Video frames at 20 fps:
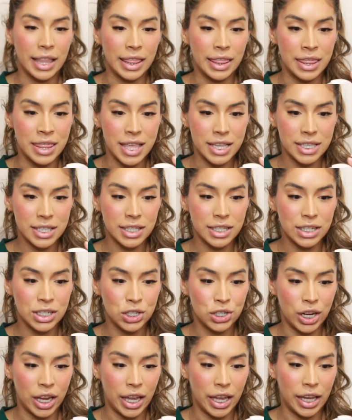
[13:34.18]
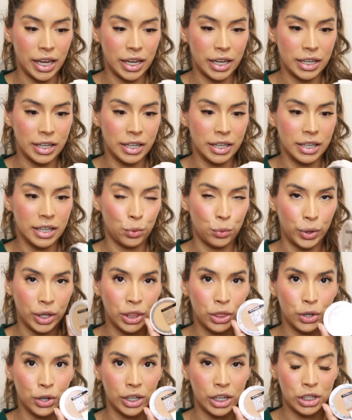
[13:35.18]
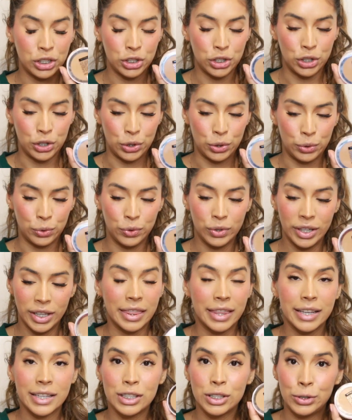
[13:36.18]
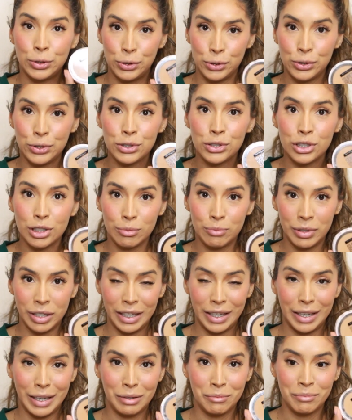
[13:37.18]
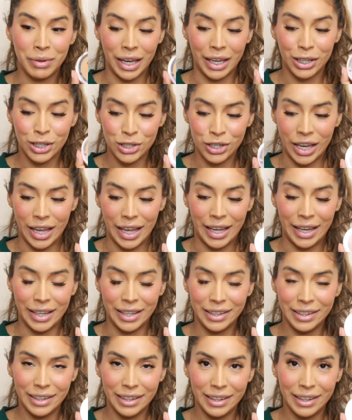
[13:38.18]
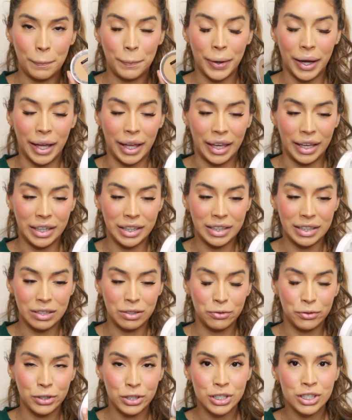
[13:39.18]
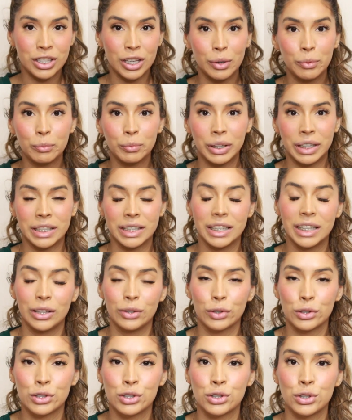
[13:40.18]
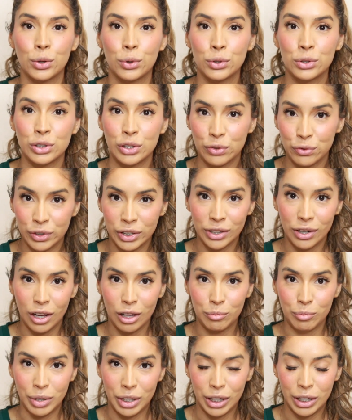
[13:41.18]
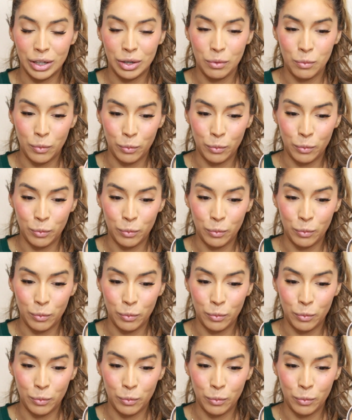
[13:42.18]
This is in shade 332. This used to be my shade, but for some reason it looks so different on me